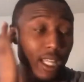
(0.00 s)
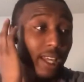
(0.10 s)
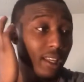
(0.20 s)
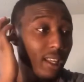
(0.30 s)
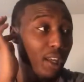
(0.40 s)

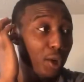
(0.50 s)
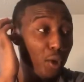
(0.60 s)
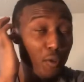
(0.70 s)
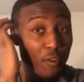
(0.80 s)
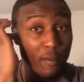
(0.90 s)
Like,
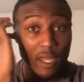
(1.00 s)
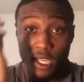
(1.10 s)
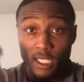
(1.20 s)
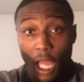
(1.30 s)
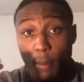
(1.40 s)
you feel me?
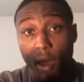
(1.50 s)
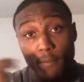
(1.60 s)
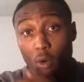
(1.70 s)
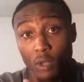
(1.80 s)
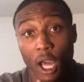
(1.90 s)
Because, like, I'm not
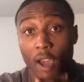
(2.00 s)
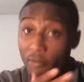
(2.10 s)
even gonna lie.